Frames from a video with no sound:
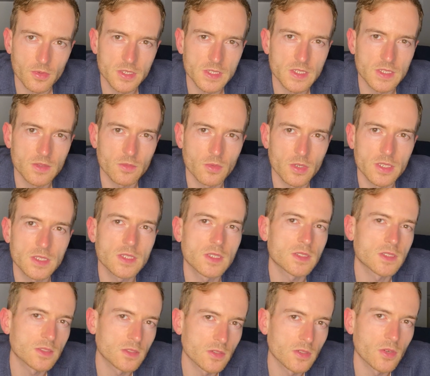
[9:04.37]
What is it what is it
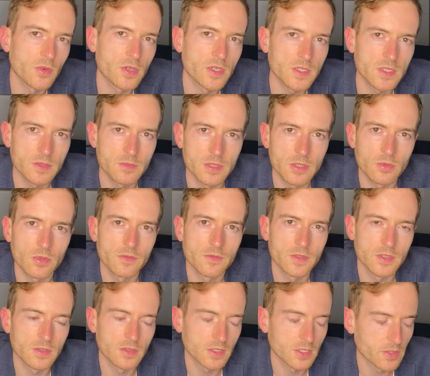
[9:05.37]
still going to be
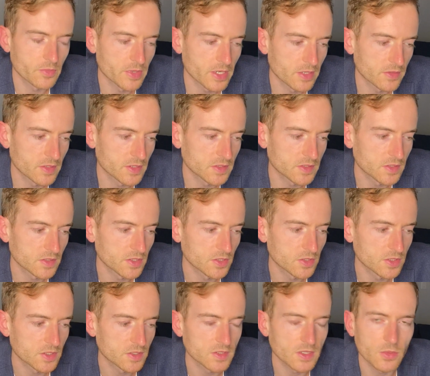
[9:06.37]
revealing about the
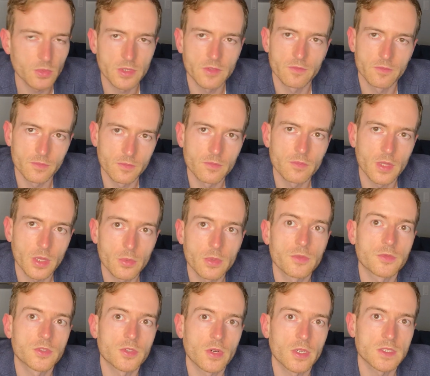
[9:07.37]
institutions that we've that
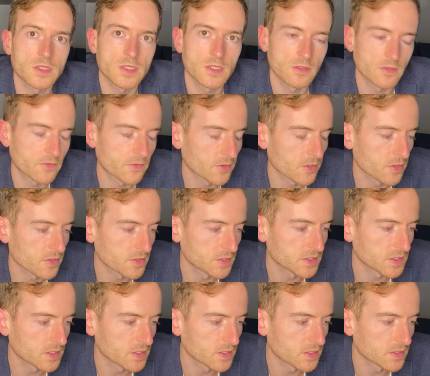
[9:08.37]
we've trusted for all
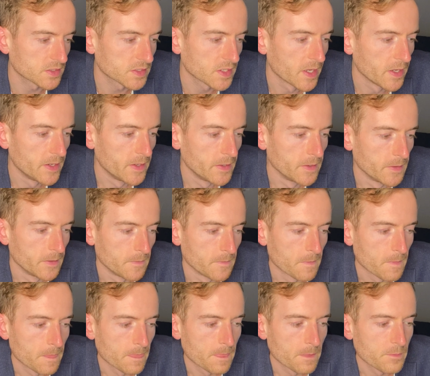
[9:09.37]
these years?
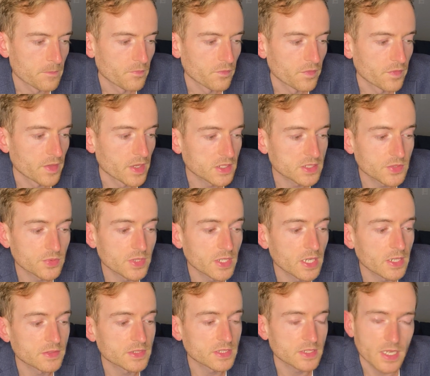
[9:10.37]
Next we
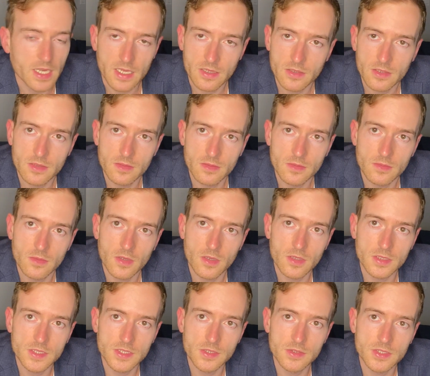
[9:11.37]
have Saturn
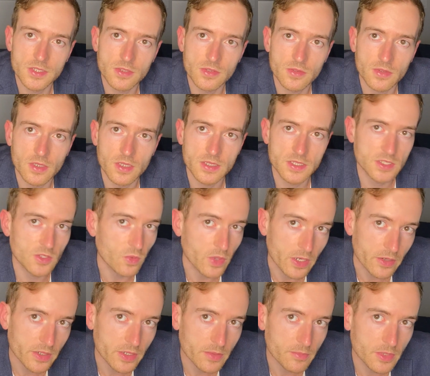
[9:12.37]
also uh,
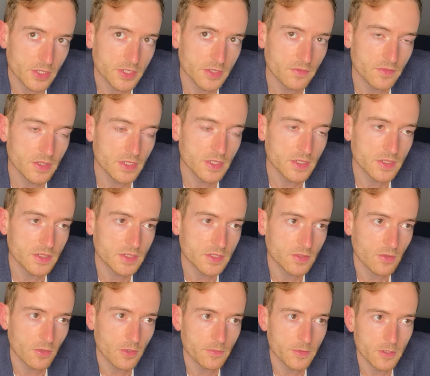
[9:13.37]
squaring much of these
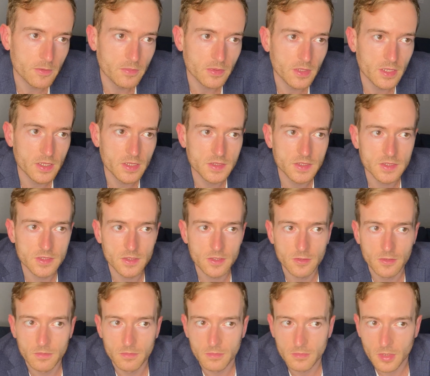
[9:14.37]
Scorpio planets.
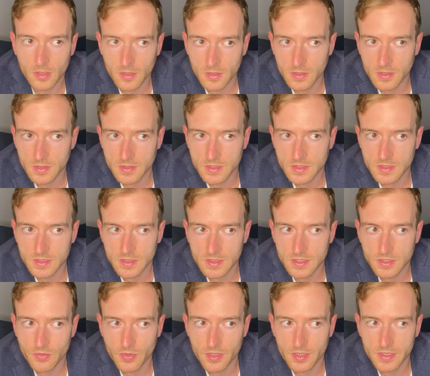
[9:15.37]
So Mars is
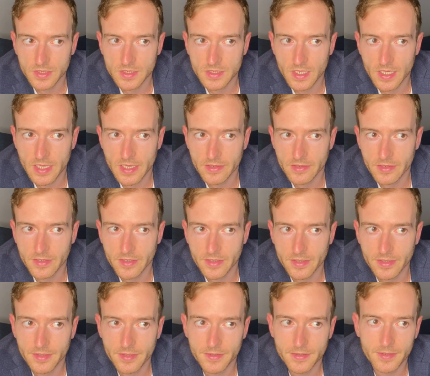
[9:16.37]
squaring
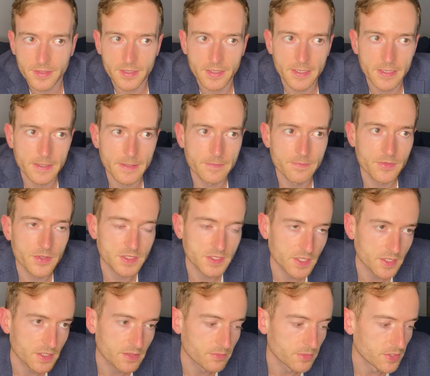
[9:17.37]
Saturn, um, the
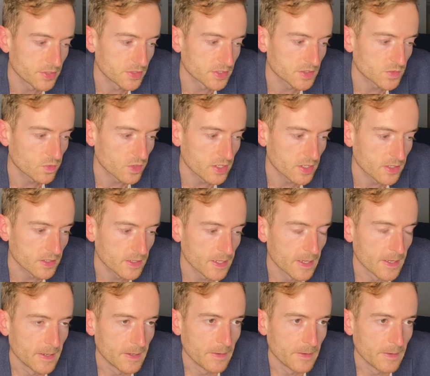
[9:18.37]
Sun and Moon as well,